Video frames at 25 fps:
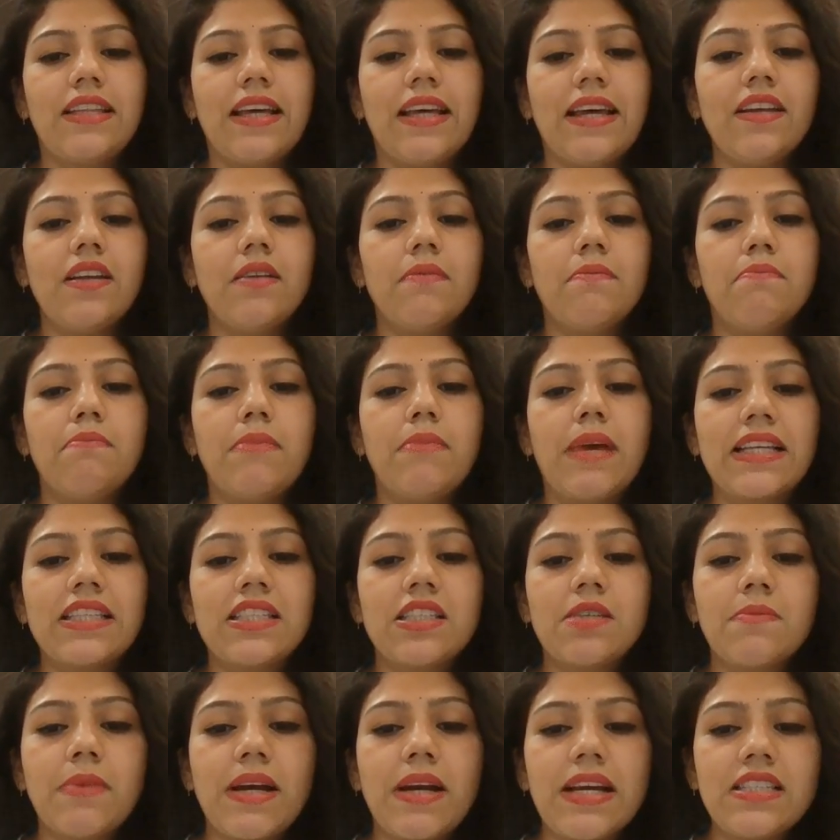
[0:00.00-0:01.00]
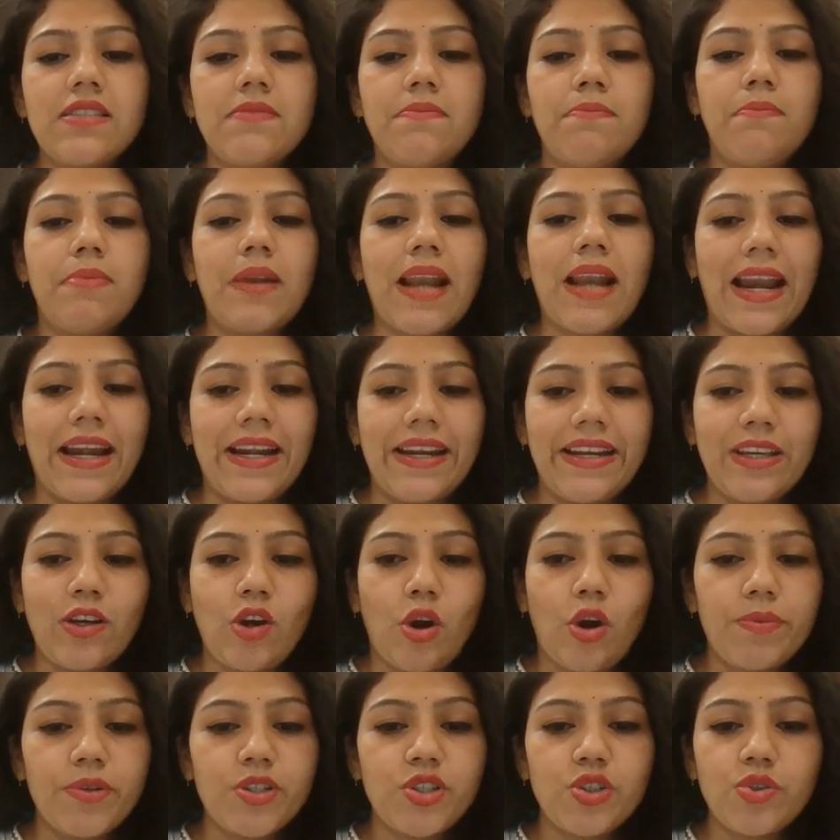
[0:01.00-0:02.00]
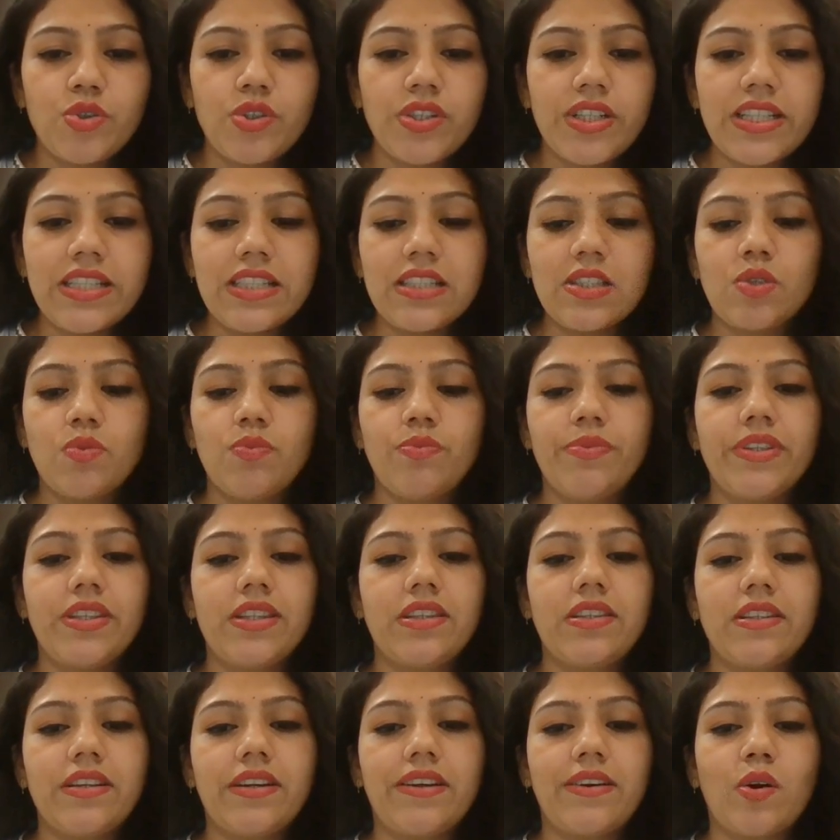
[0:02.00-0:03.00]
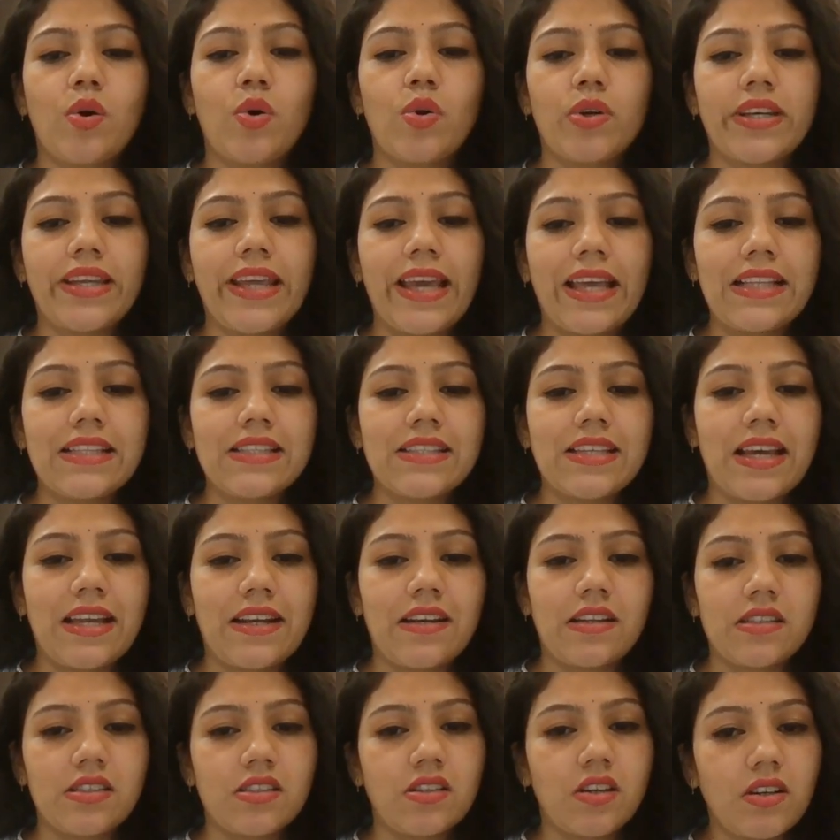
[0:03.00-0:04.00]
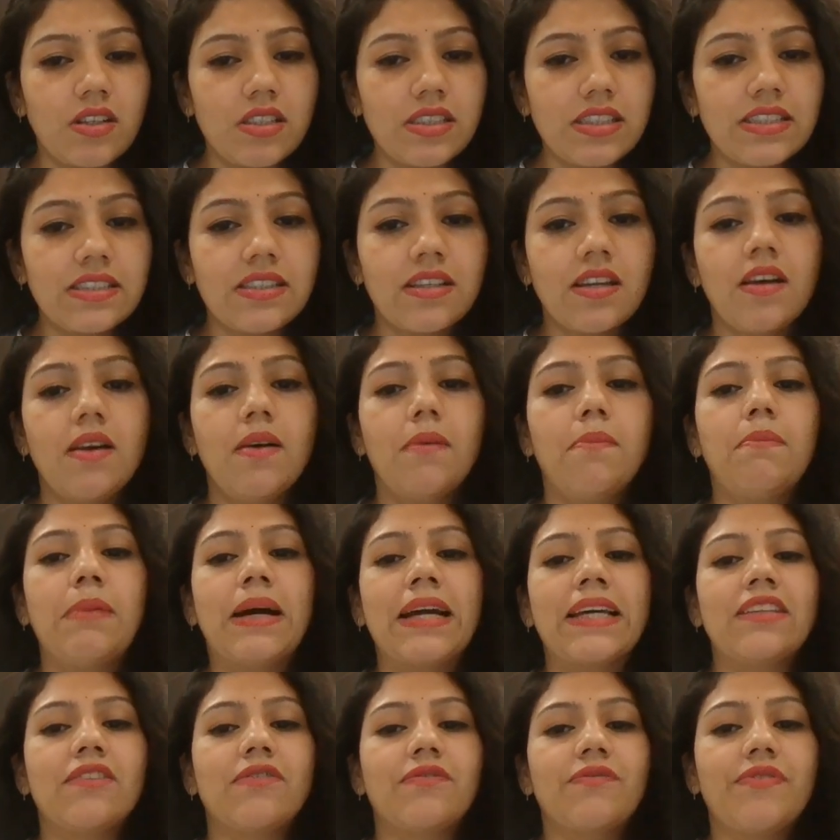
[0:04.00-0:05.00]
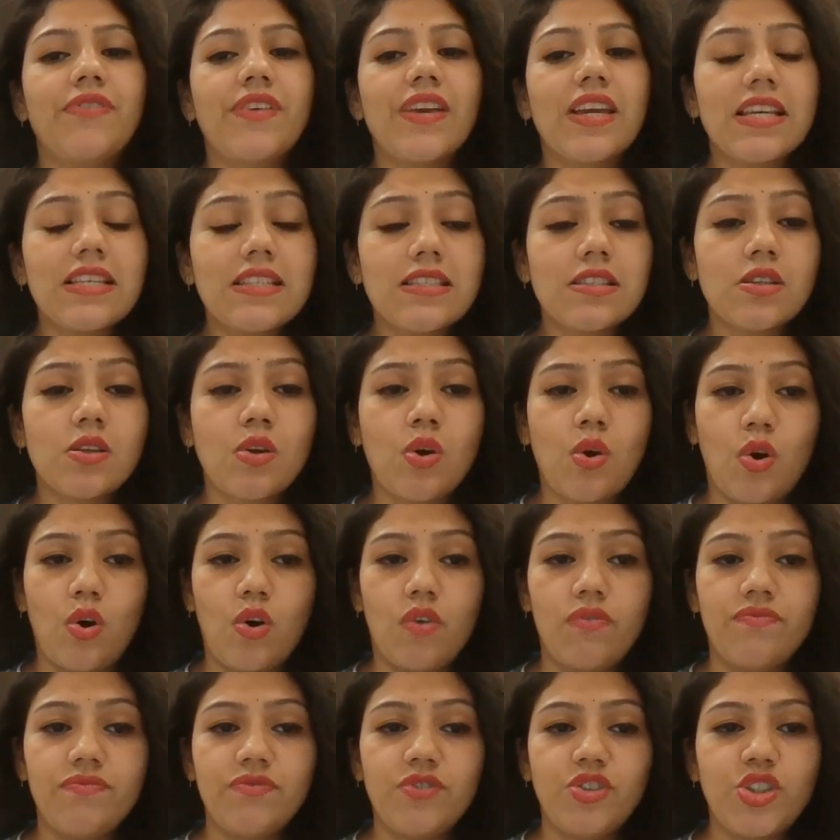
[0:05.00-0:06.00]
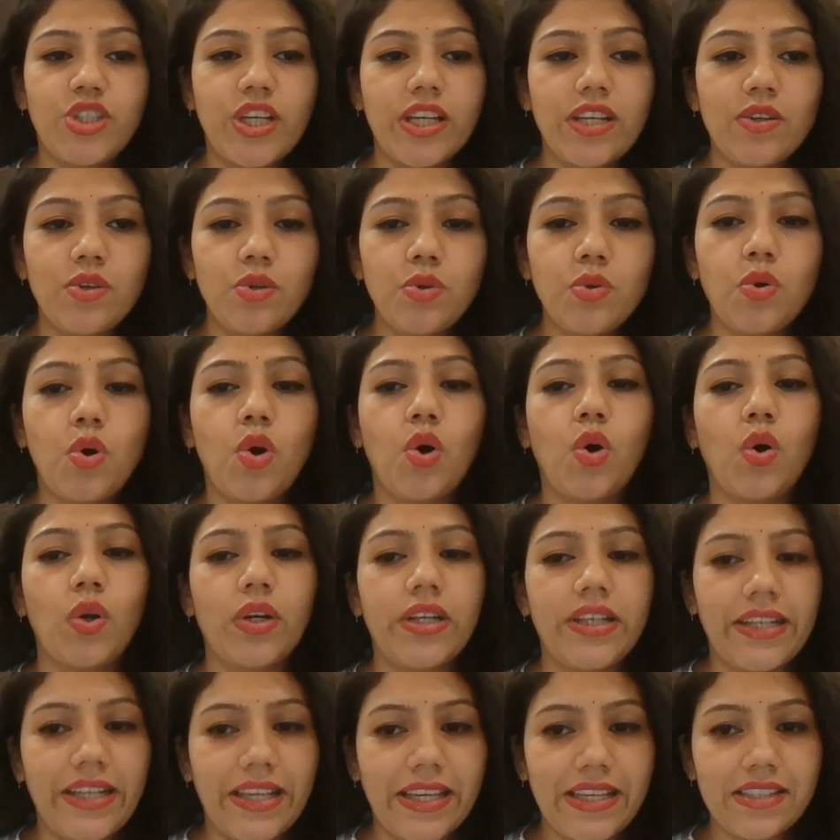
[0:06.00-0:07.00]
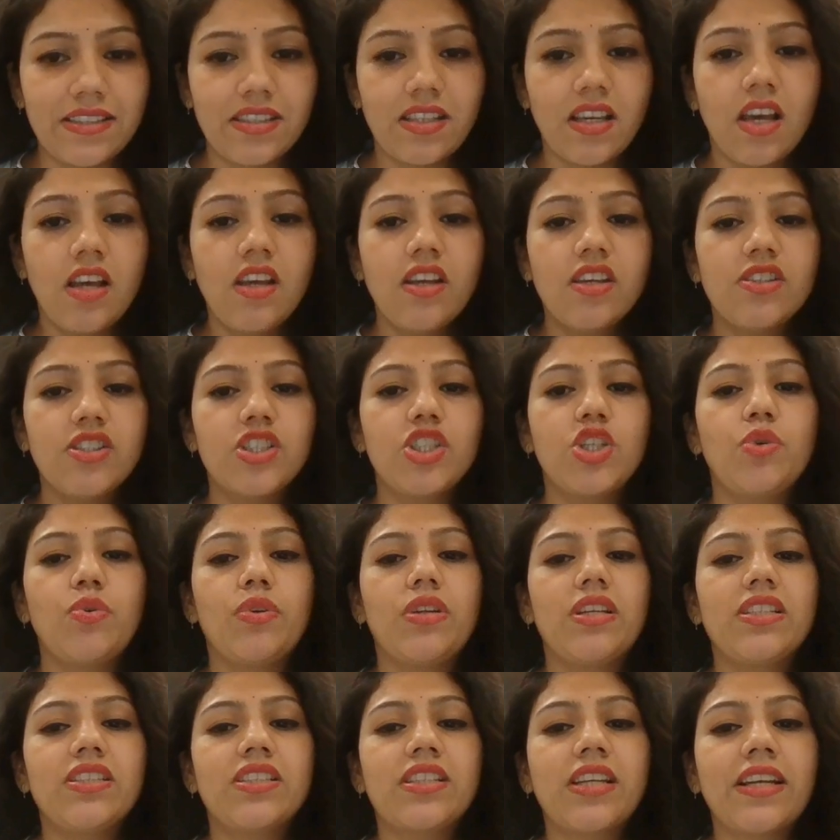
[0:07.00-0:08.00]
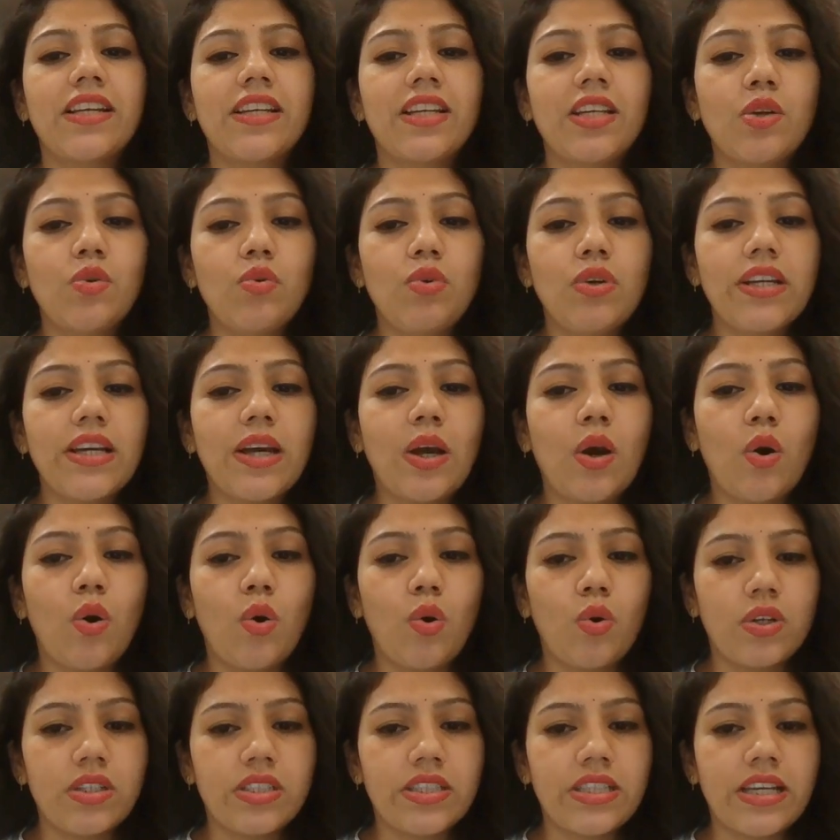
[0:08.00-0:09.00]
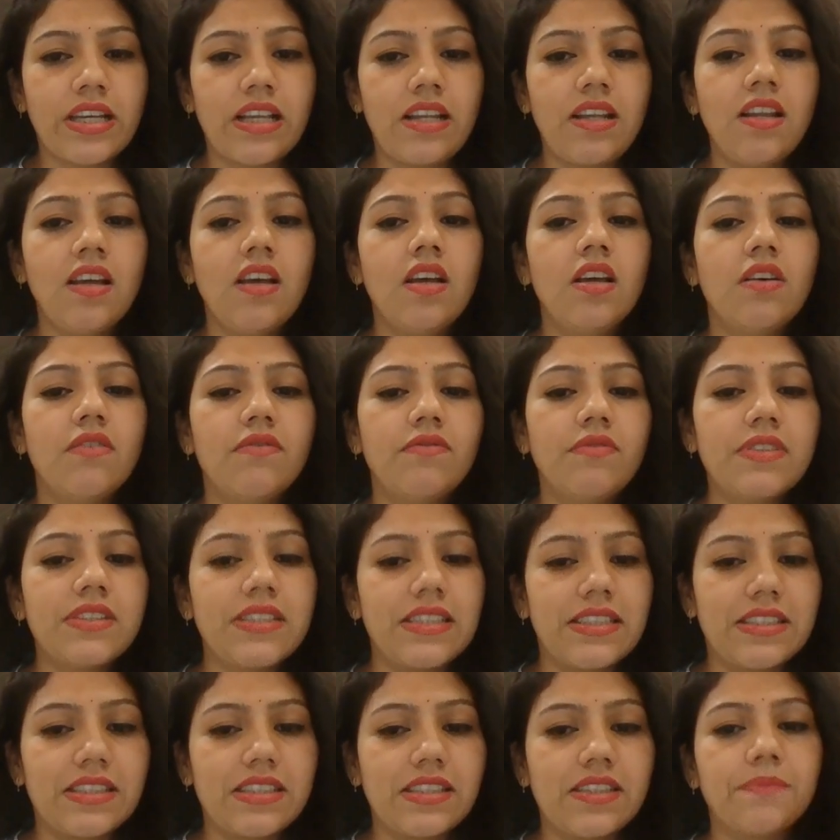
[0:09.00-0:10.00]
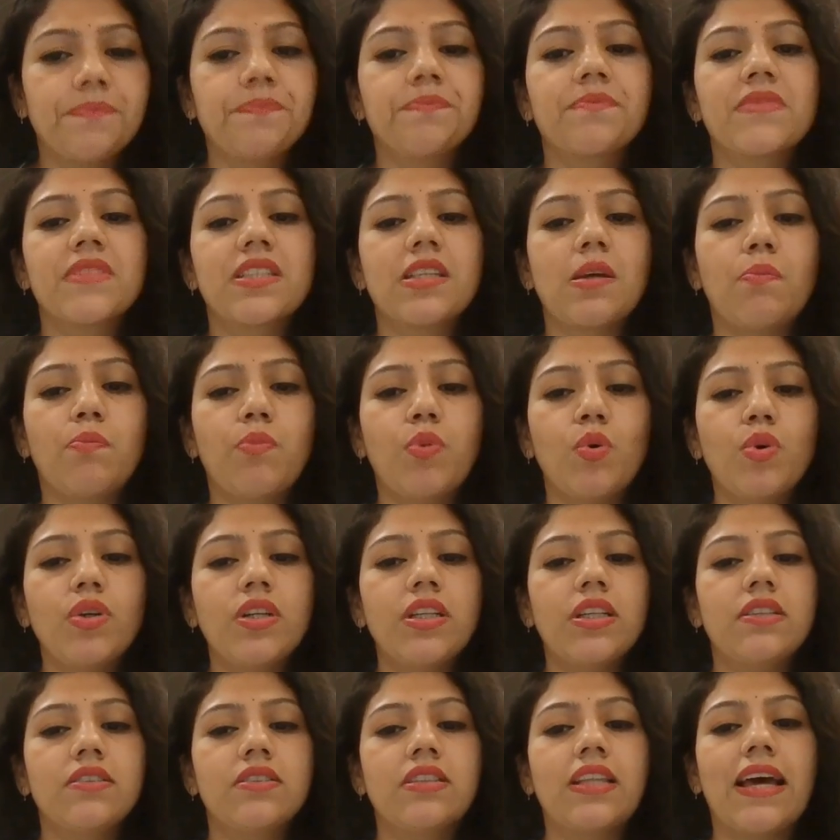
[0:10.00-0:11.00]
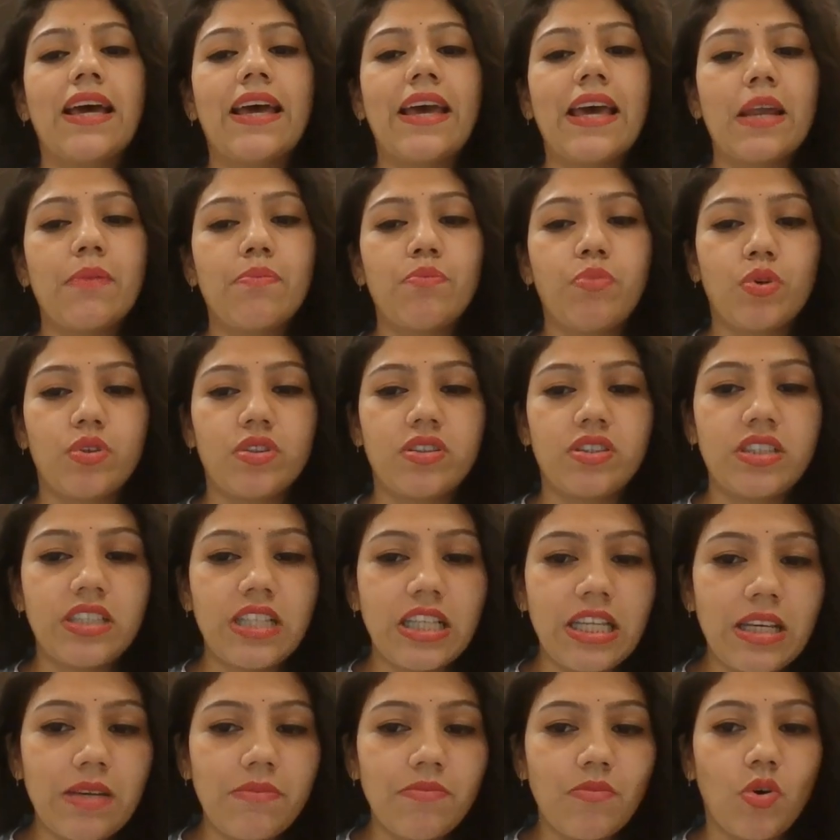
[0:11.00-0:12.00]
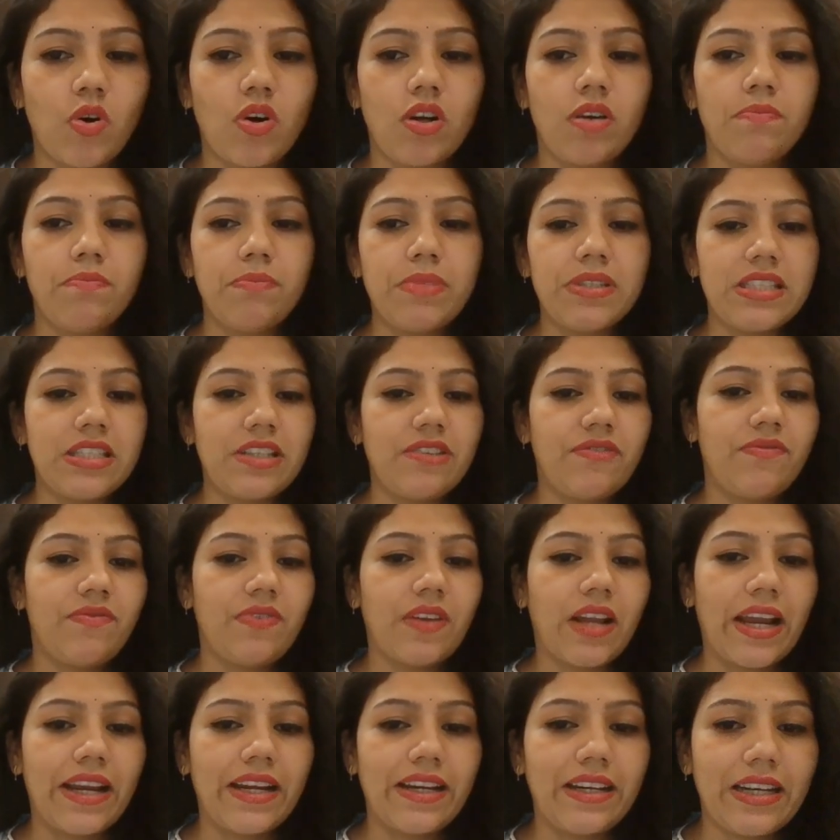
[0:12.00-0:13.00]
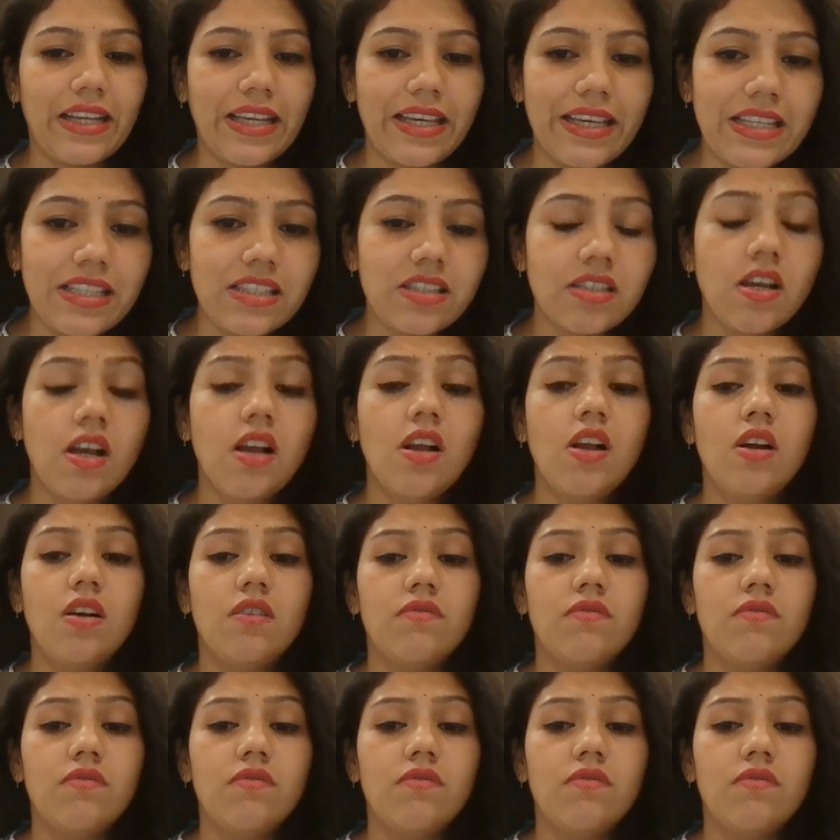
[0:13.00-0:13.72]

Then maximize branding opportunities with their hotels and resorts. By the face of Jet2 holidays during scheduled hotel visits, support the airport team on busy flight days,